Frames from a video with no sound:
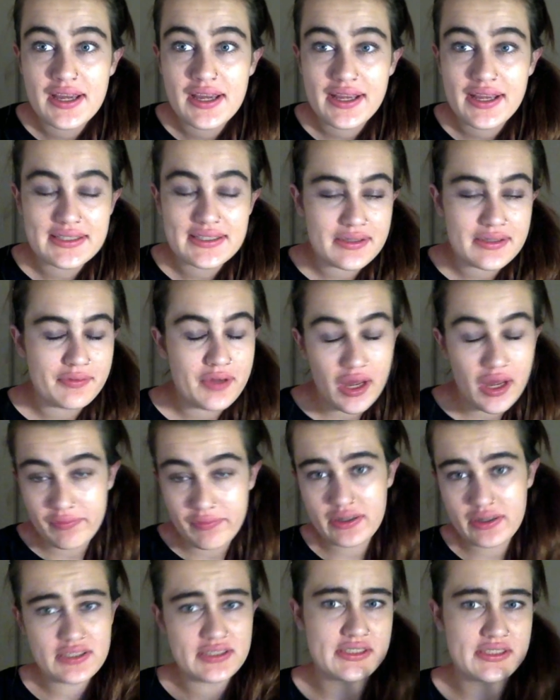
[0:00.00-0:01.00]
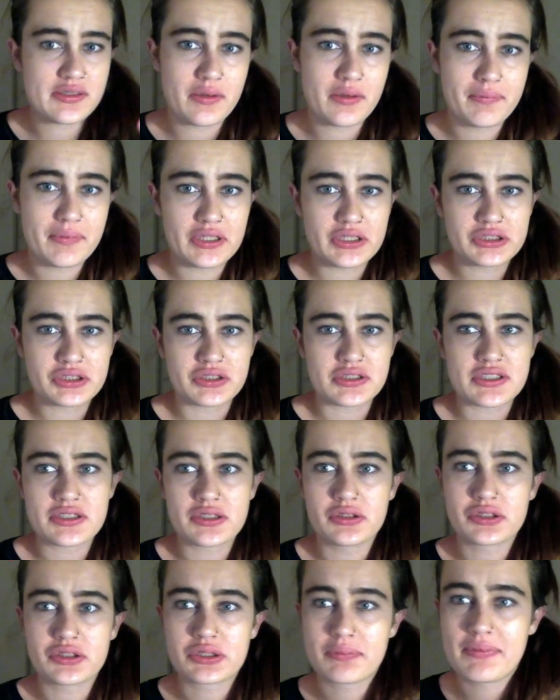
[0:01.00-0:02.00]
as I've covered it so much on
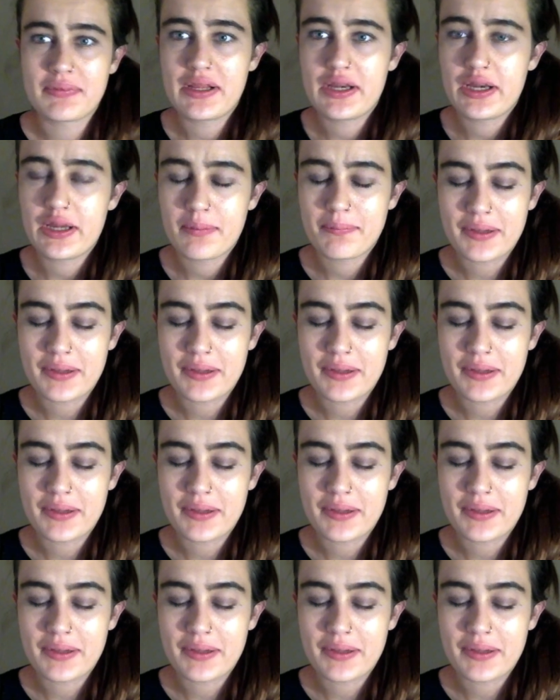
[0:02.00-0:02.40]
social media,